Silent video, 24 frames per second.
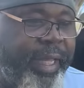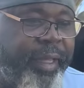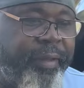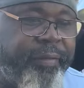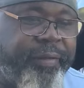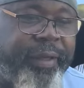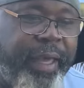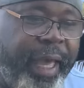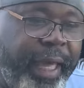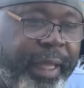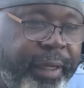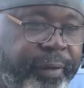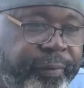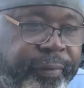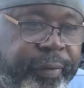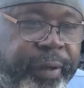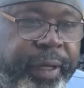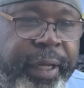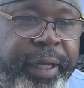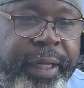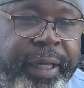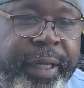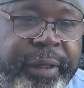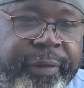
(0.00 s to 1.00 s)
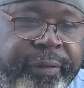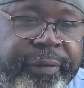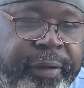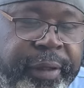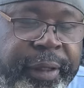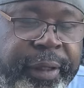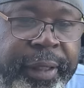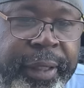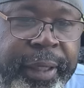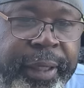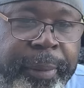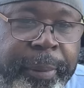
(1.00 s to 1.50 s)
is kind of a, it's
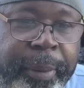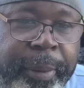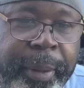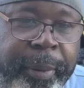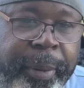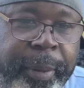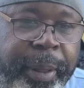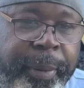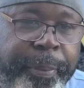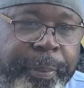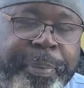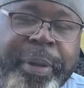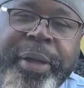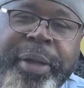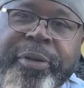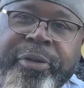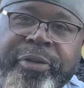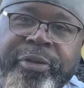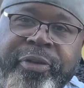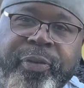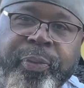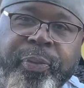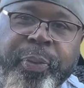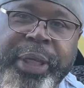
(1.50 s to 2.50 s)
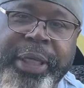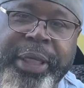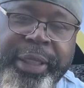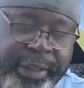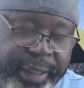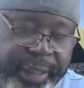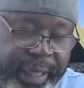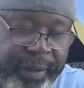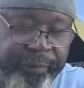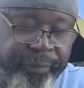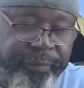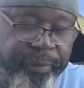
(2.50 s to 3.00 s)
a, a, a bittersweet
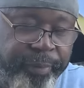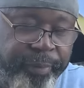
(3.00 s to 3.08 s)
day for